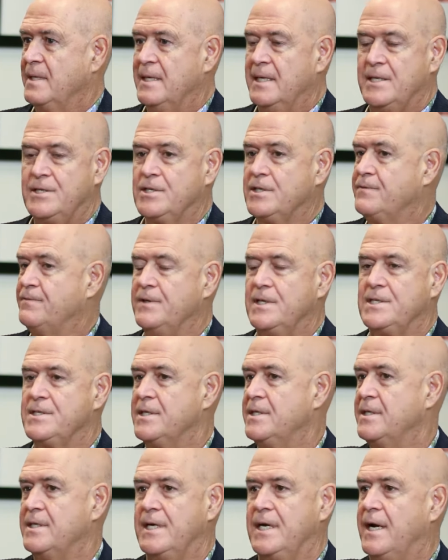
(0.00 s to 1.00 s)
it just fits
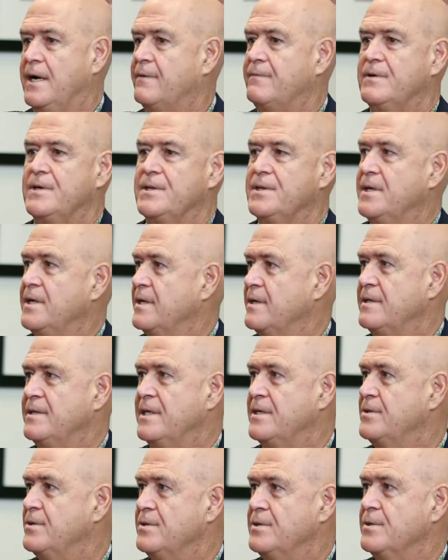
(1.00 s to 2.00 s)
into everything
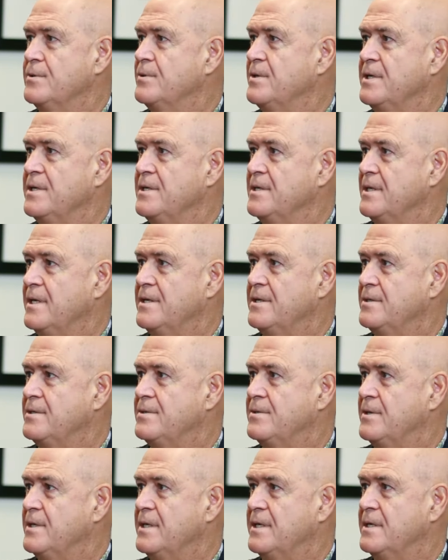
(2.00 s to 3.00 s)
that you're doing in
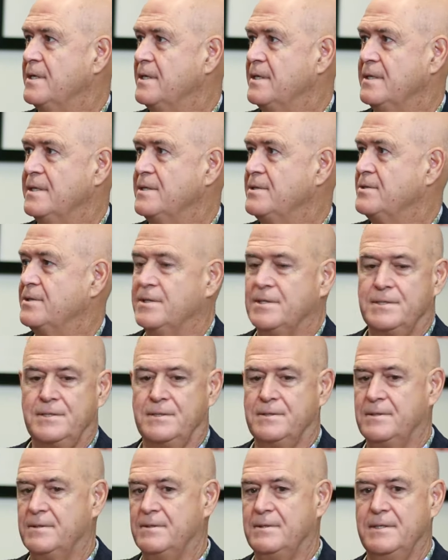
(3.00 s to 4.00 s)
dentistry, and it
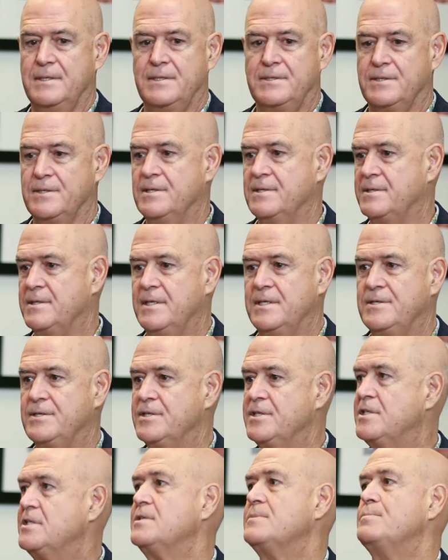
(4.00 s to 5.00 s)
just it just it
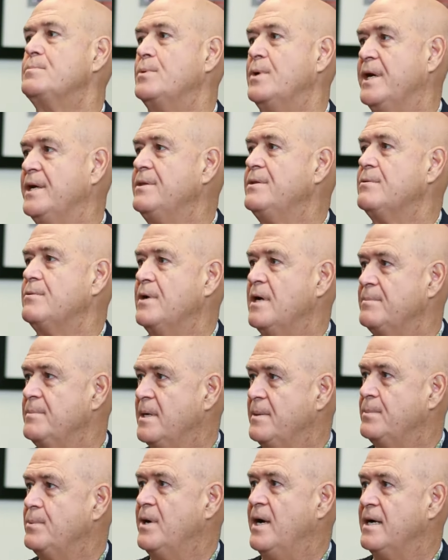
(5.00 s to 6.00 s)
just spread throughout
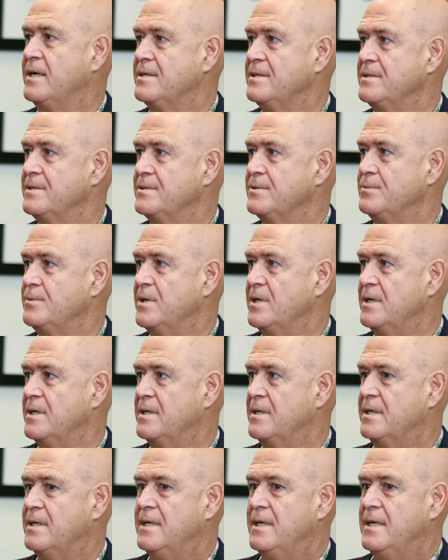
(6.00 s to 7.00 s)
my practice to
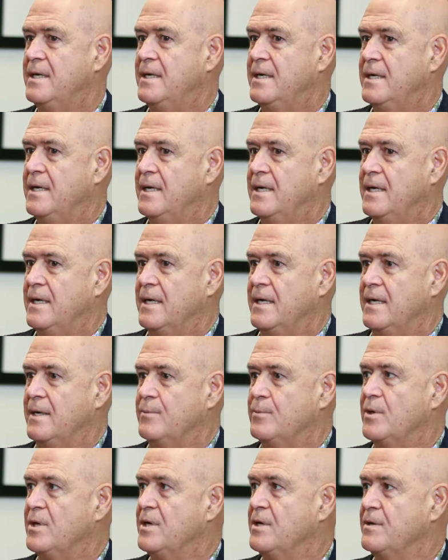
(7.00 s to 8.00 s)
where I
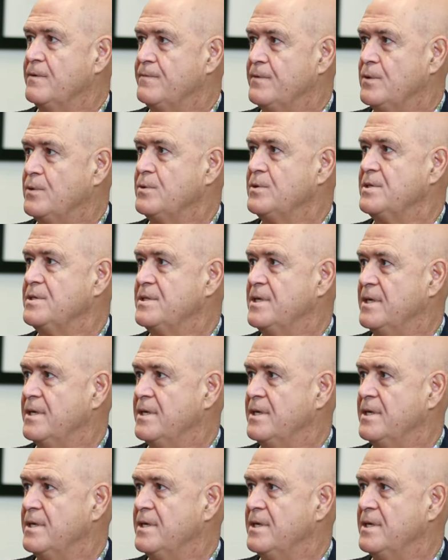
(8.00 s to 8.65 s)
wanted to focus